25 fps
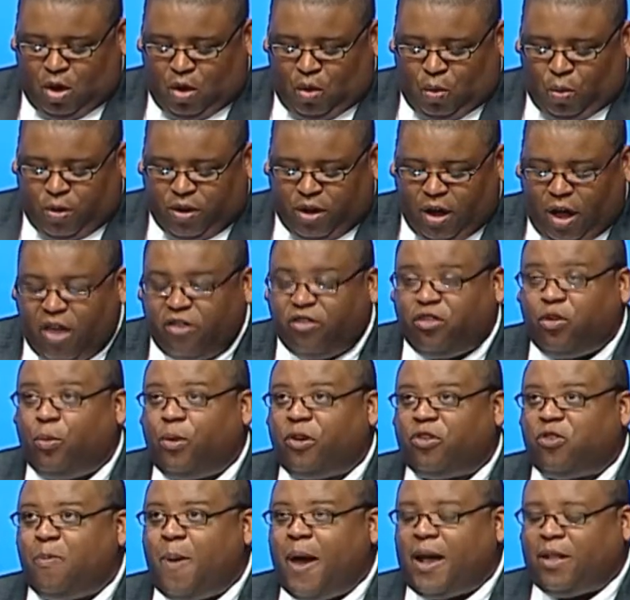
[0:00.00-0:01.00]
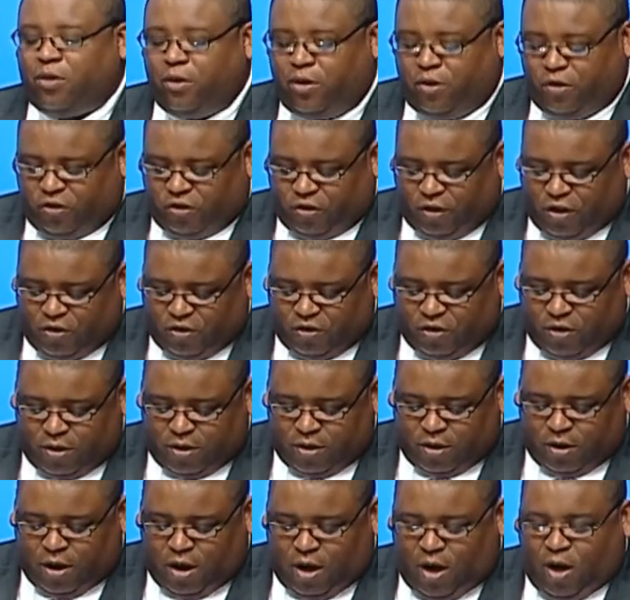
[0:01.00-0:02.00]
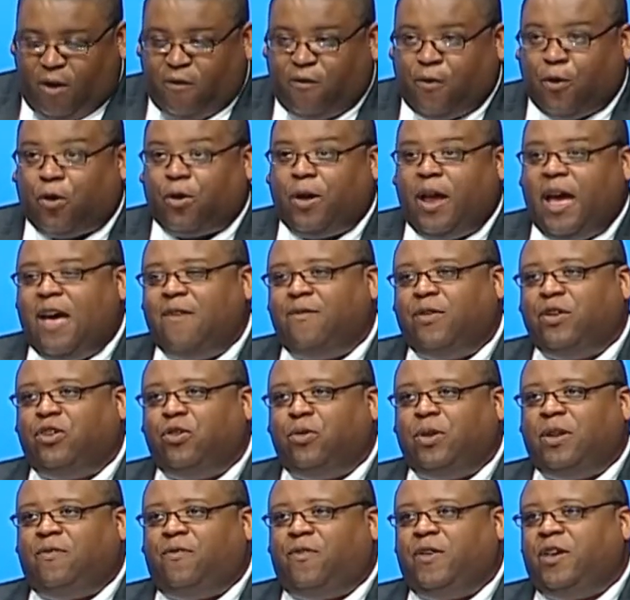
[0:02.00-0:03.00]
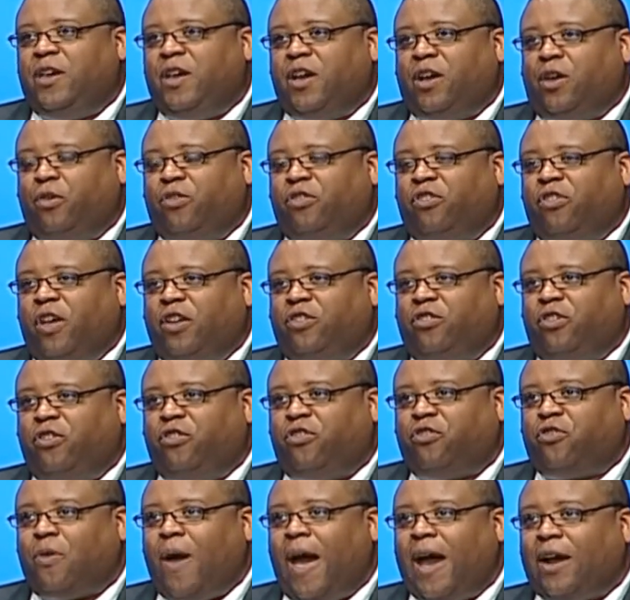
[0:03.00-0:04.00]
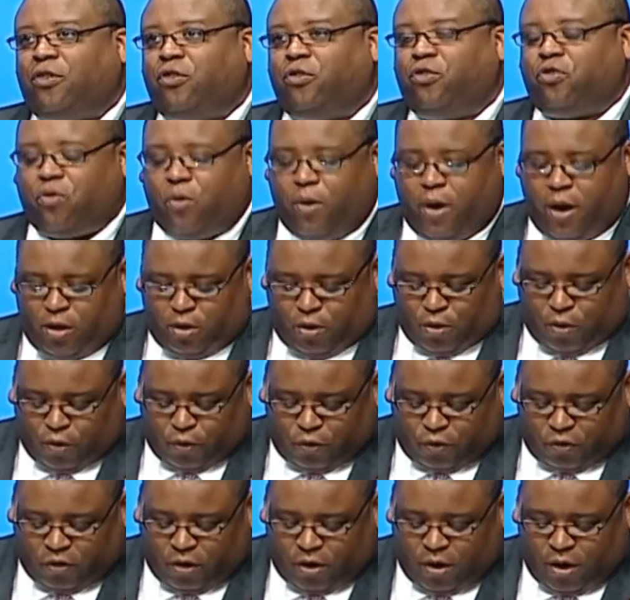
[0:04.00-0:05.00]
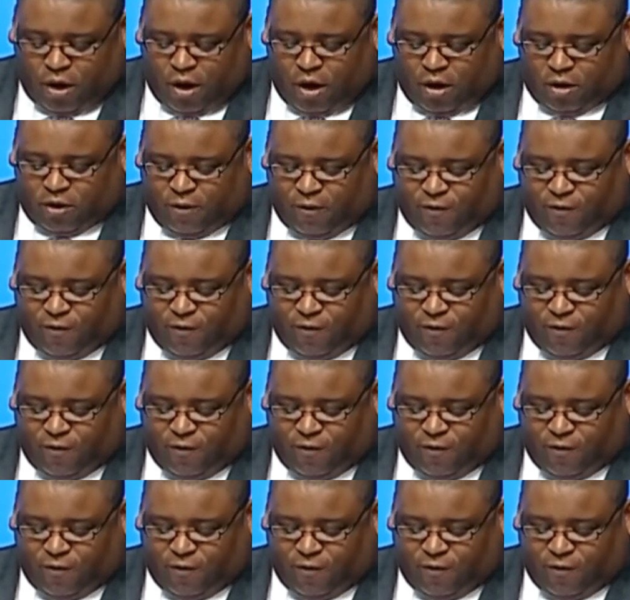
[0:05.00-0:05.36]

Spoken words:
We also expect a decision for heavy-duty vehicles, such as tractor-trailers, to